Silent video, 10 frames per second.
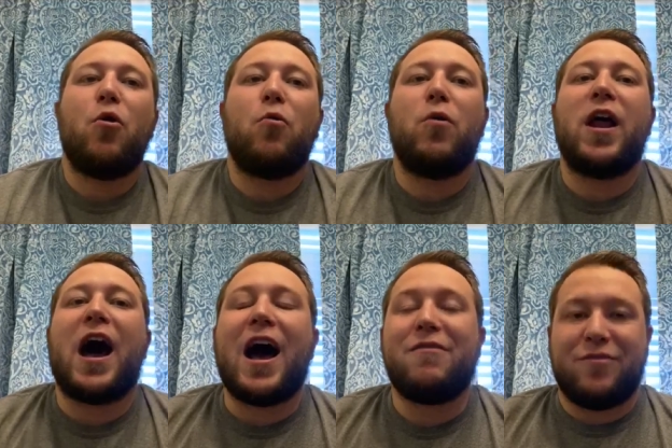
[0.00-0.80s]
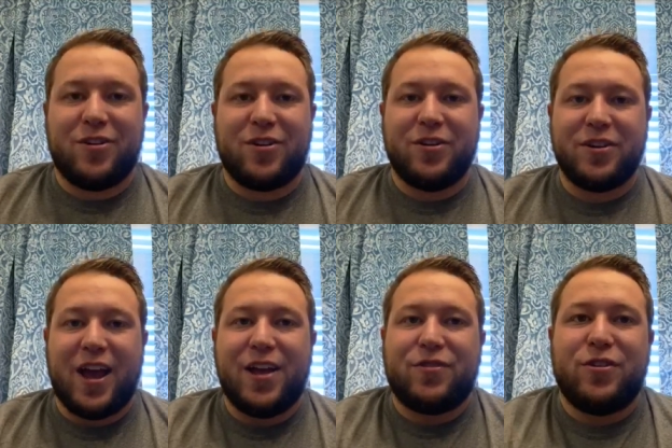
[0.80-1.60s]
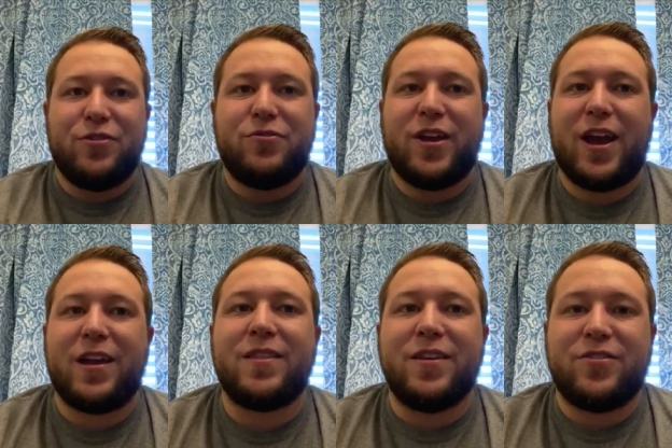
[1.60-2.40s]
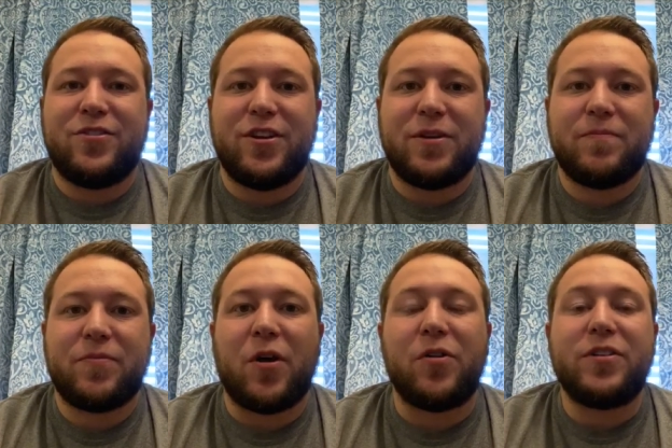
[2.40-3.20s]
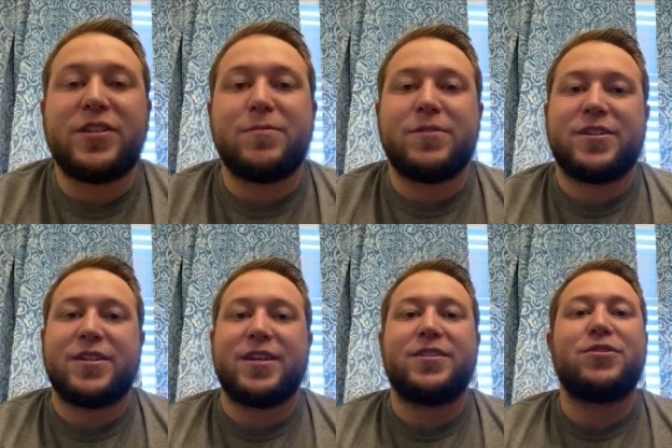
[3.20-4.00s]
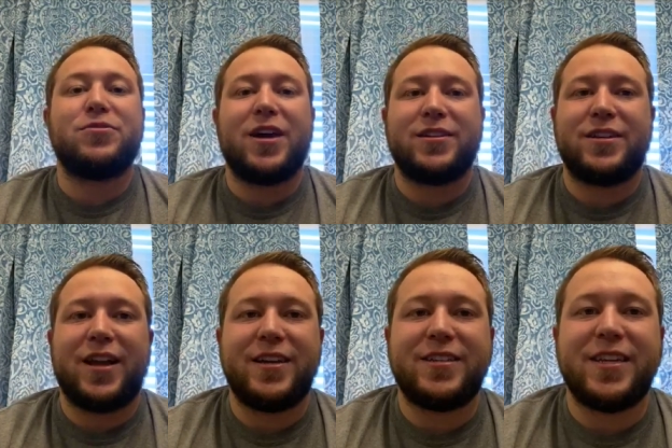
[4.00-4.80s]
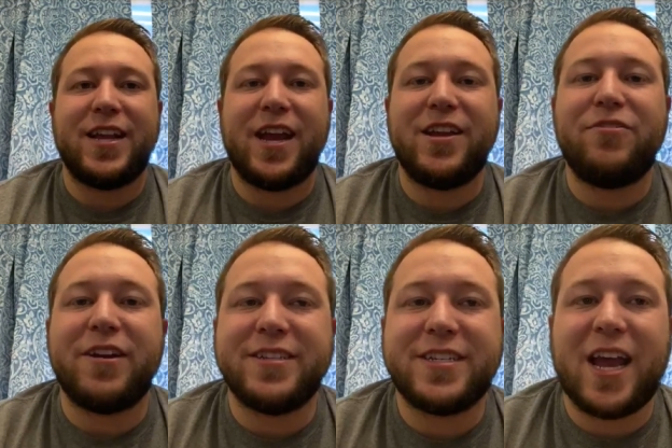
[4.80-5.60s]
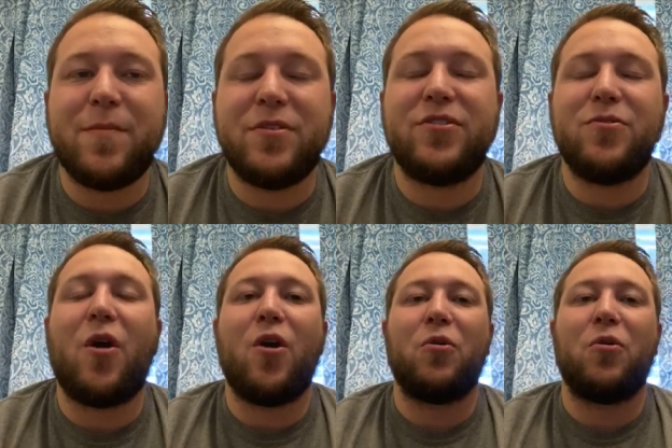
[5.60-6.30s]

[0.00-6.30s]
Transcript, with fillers: what I've learned as a new dad this year. On December 6, 2019, Annie Grace came into our